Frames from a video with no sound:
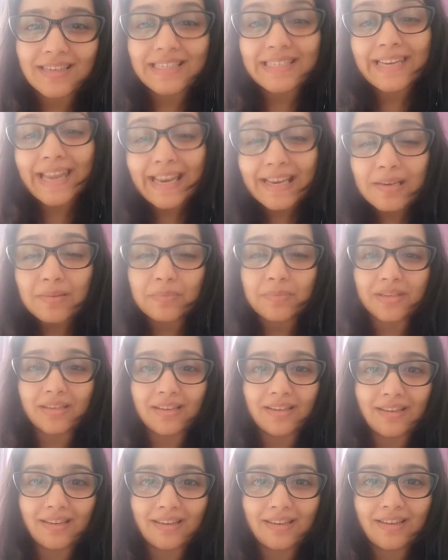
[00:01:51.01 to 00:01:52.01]
Tell
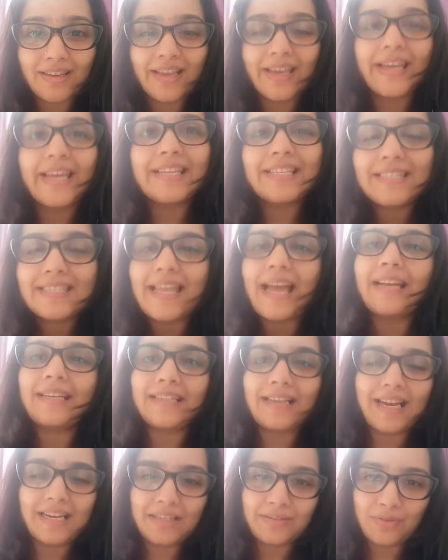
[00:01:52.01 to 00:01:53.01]
me. It's
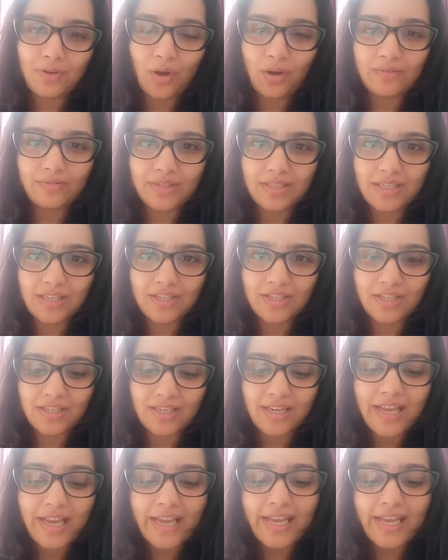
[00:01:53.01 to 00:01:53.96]
that kind of a conversation.